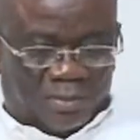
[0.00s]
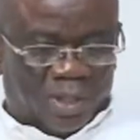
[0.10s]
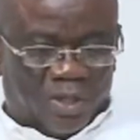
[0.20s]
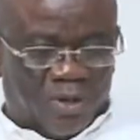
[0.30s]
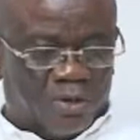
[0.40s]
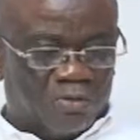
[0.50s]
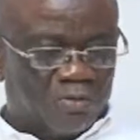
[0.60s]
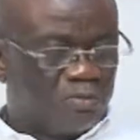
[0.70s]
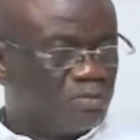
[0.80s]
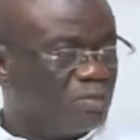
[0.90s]
you know,
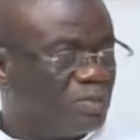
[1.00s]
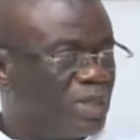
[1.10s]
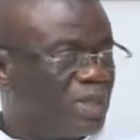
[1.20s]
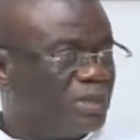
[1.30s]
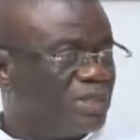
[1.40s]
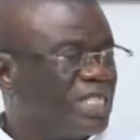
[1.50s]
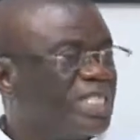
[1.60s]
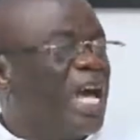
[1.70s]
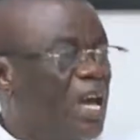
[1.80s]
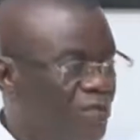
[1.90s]

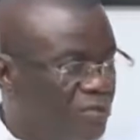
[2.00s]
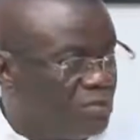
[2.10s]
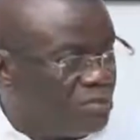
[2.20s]
deserve